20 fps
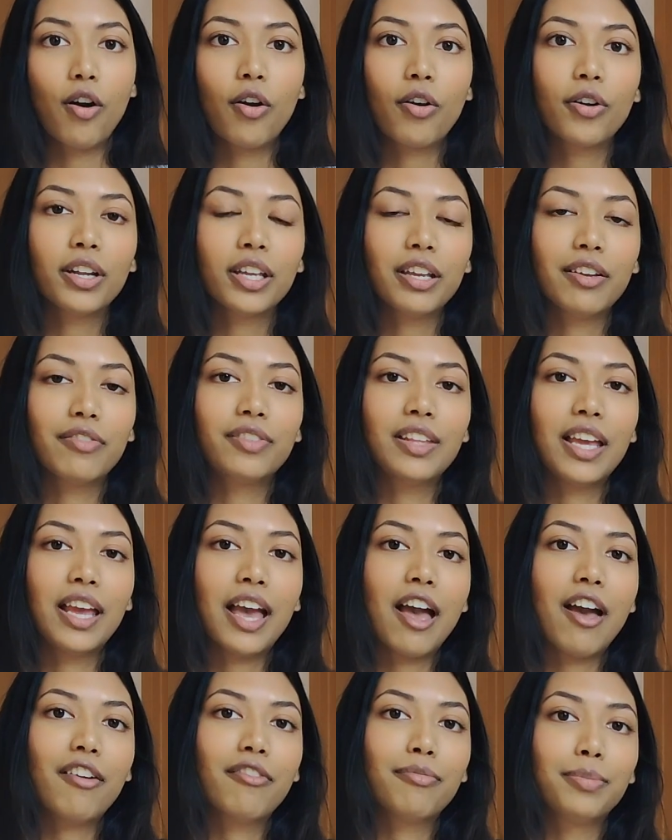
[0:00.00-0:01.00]
or if
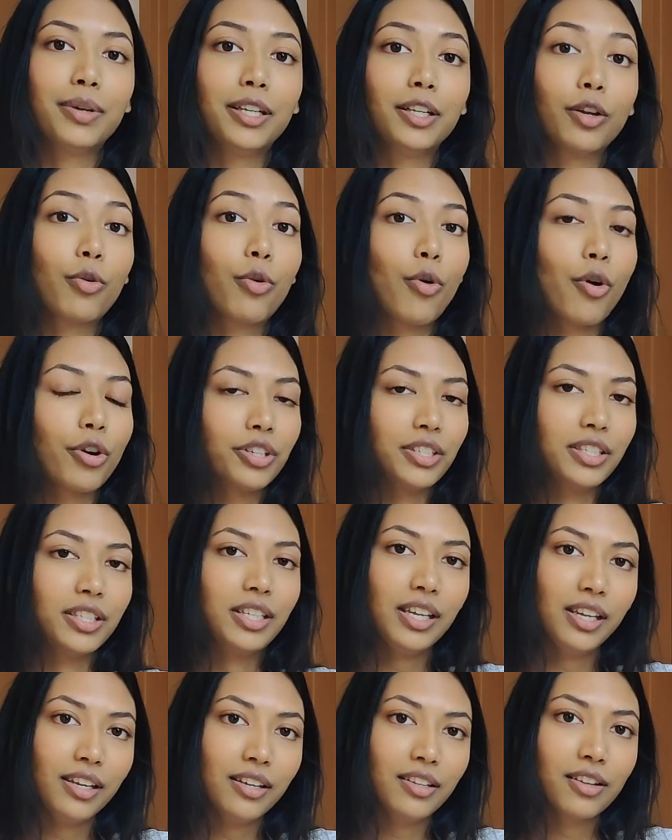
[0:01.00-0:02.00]
they have been
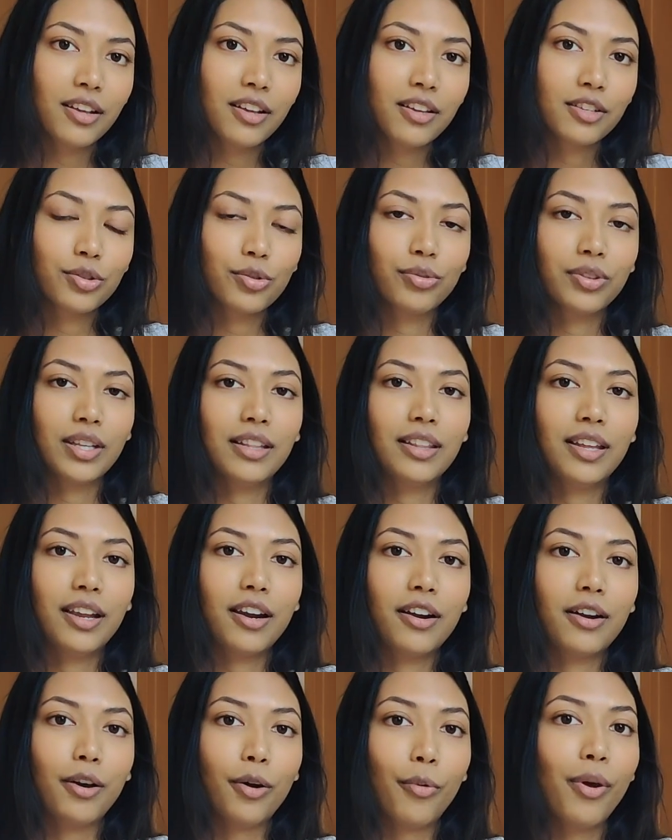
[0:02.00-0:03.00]
quarantined so that
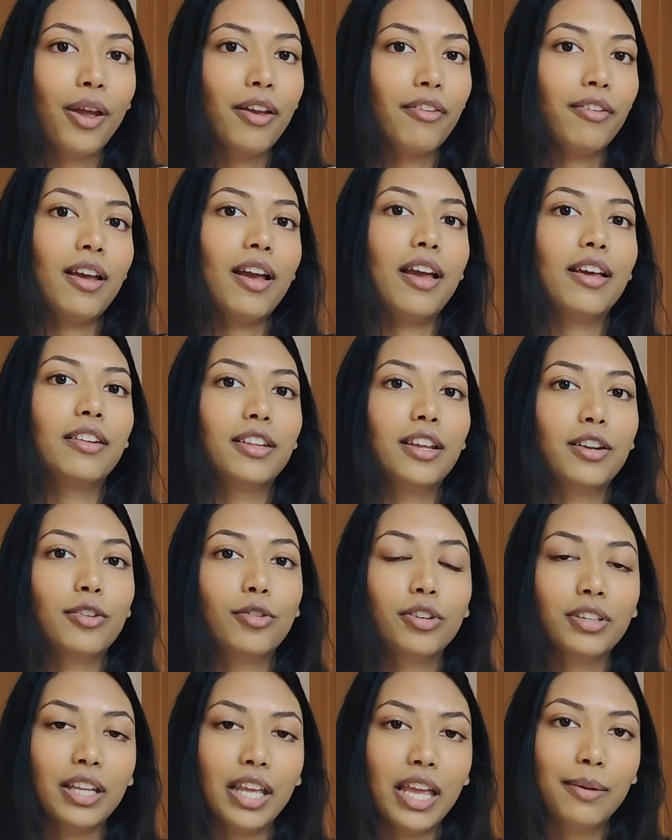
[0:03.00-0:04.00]
they are away and they're
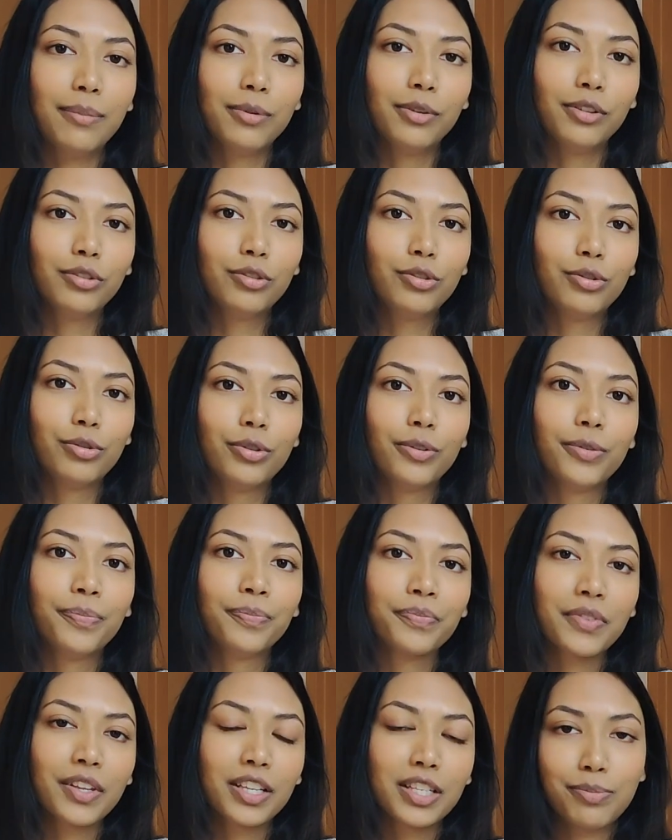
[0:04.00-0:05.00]
not able
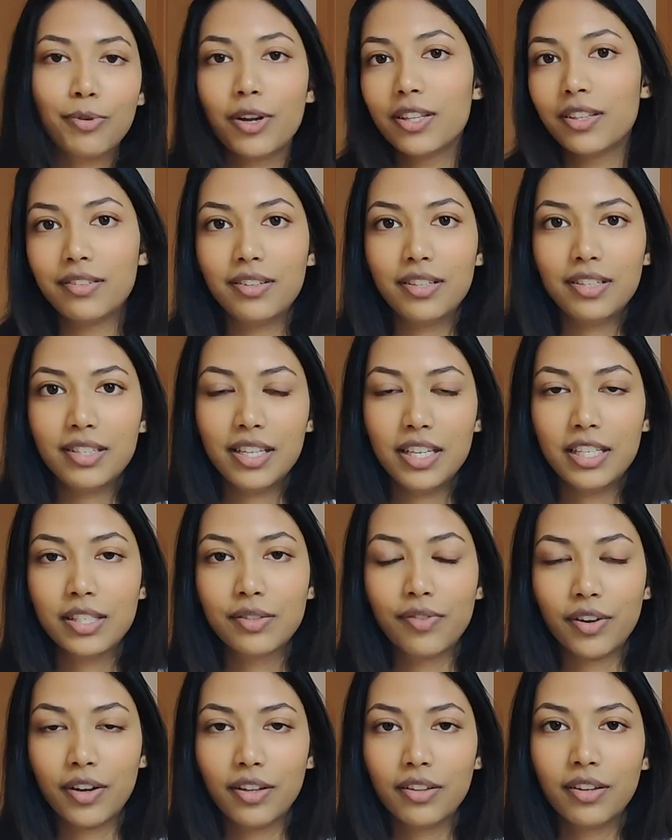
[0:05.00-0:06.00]
to spread the
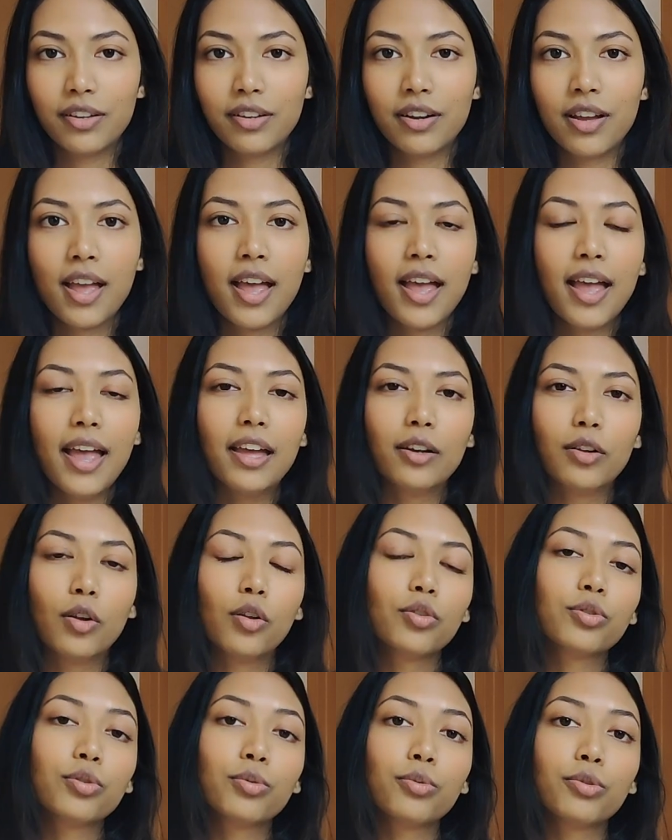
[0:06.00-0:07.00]
disease further, and
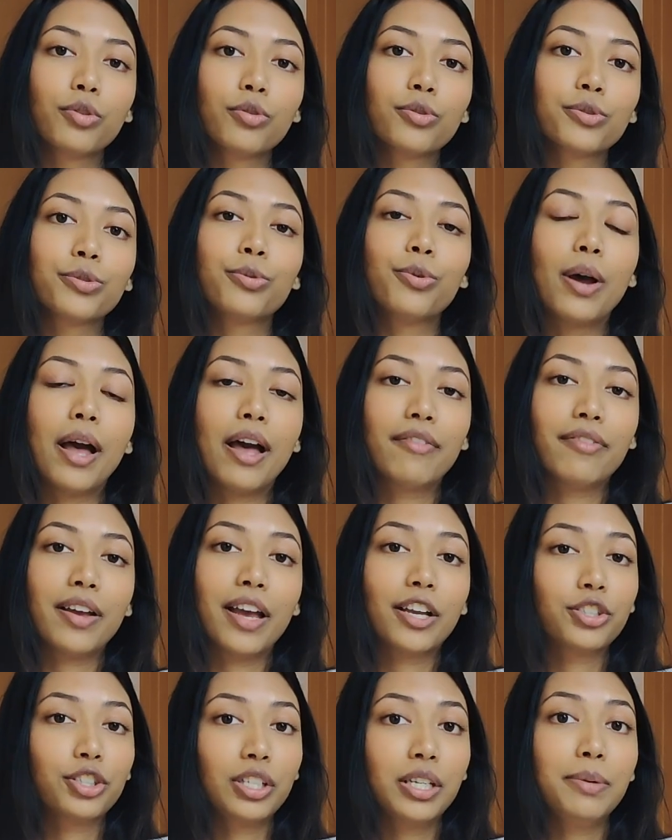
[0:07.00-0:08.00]
also those who have
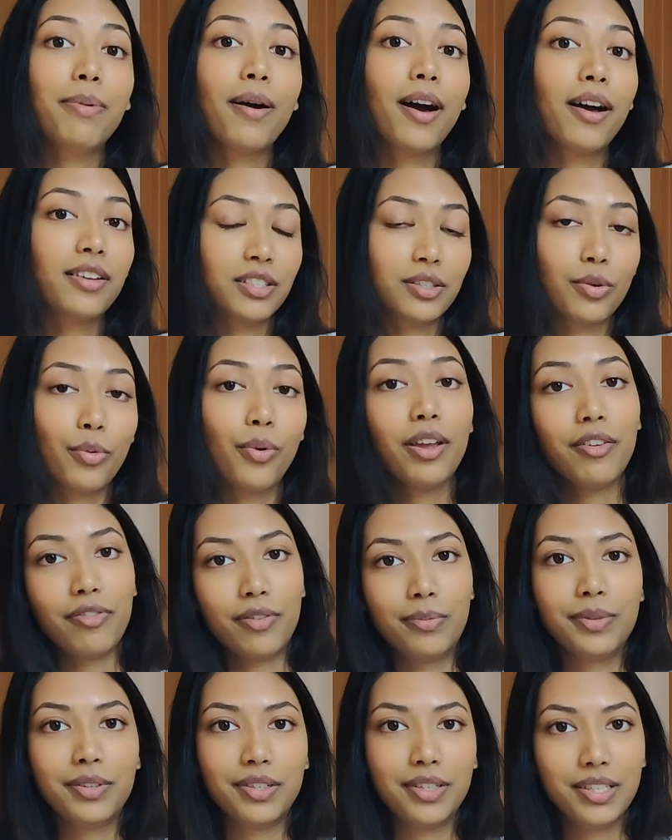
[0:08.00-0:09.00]
actually passed away
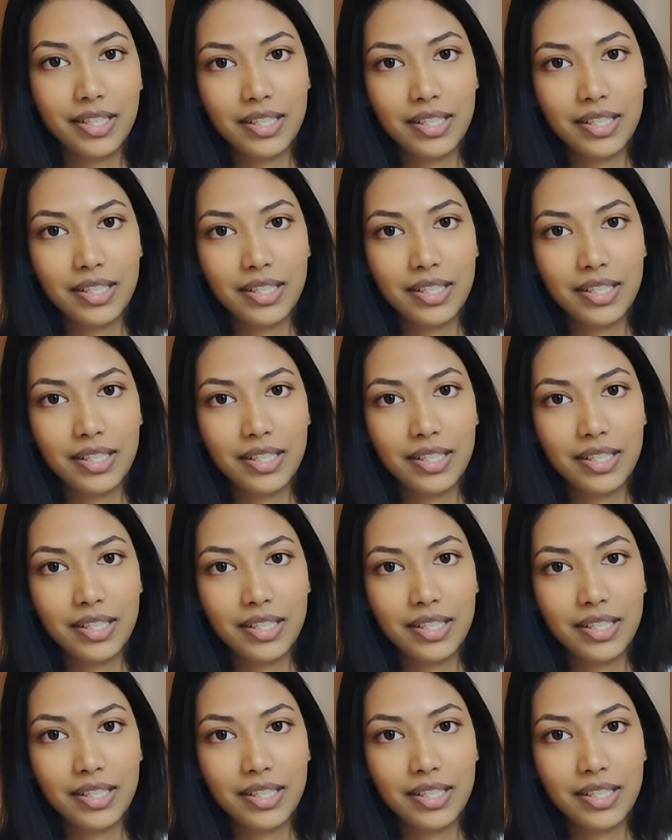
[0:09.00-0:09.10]
from the